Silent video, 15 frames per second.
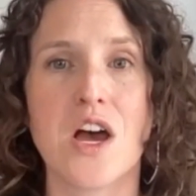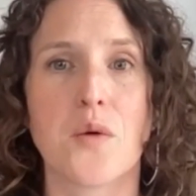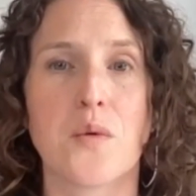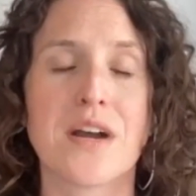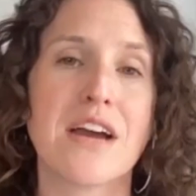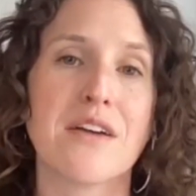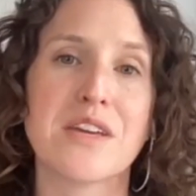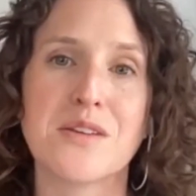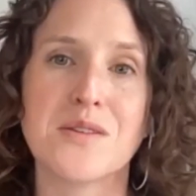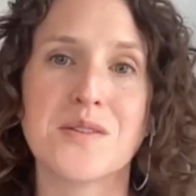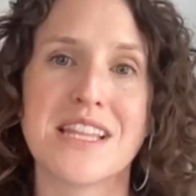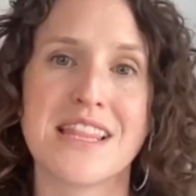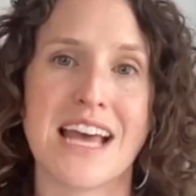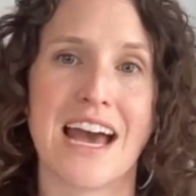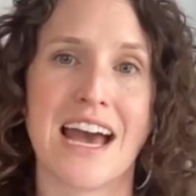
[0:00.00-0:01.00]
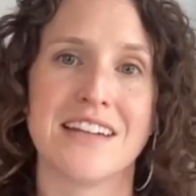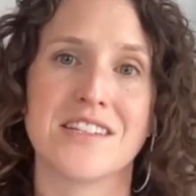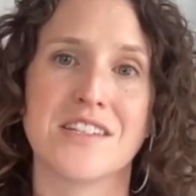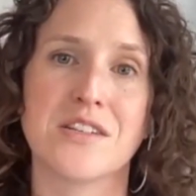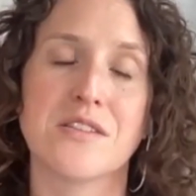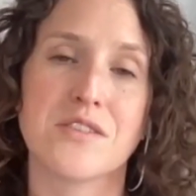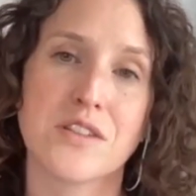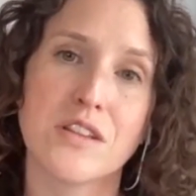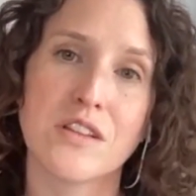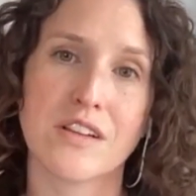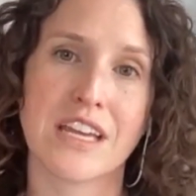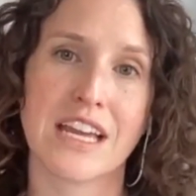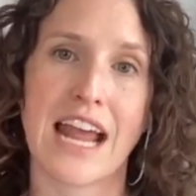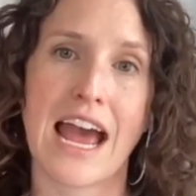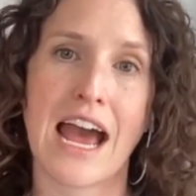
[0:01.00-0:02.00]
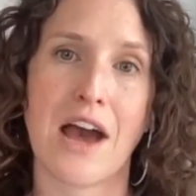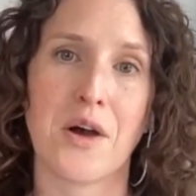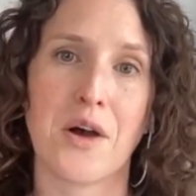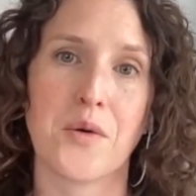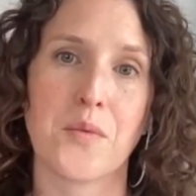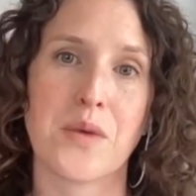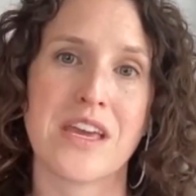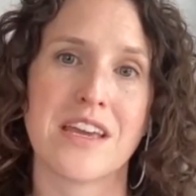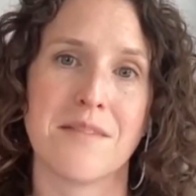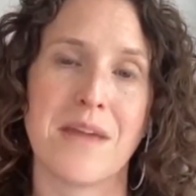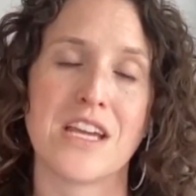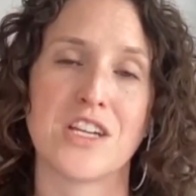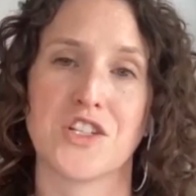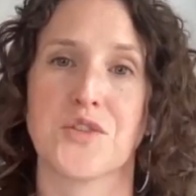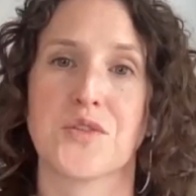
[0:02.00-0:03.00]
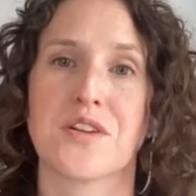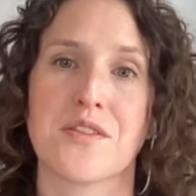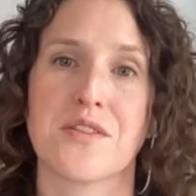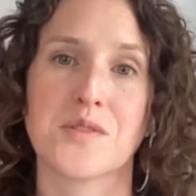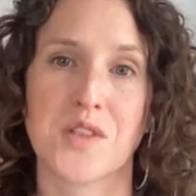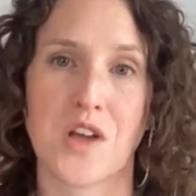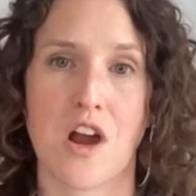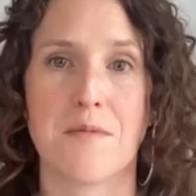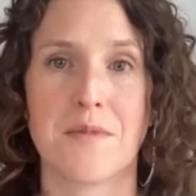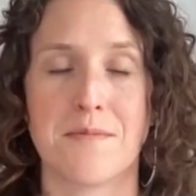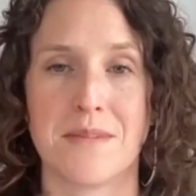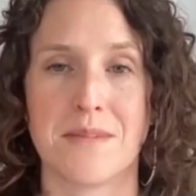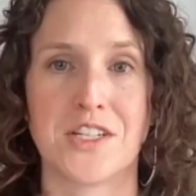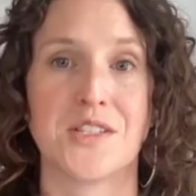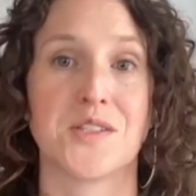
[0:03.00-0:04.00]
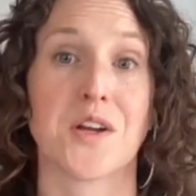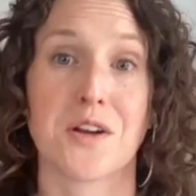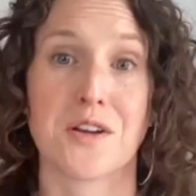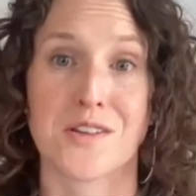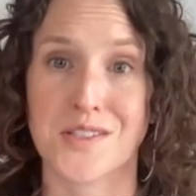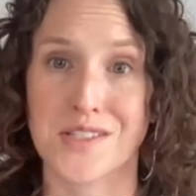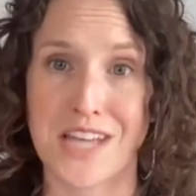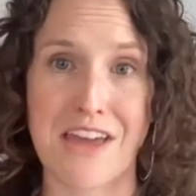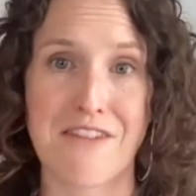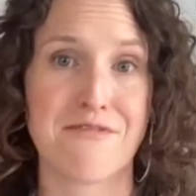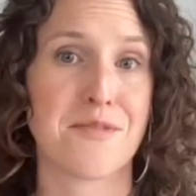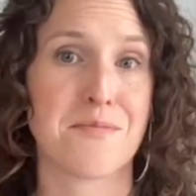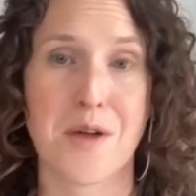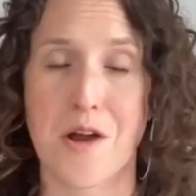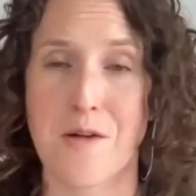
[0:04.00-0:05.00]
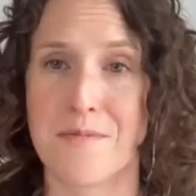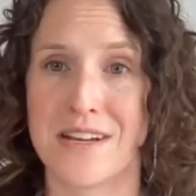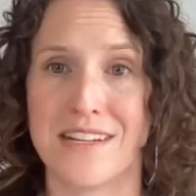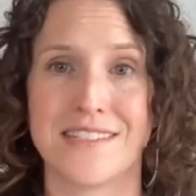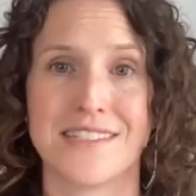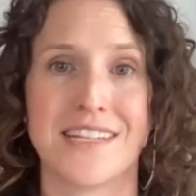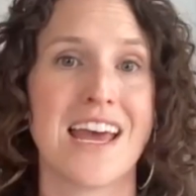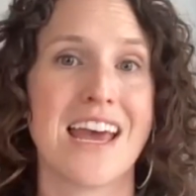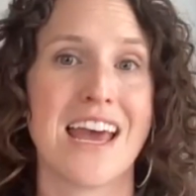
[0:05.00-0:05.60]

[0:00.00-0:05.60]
We're now using that to, to look at how we can make sure those carbon emissions are safe, permanent,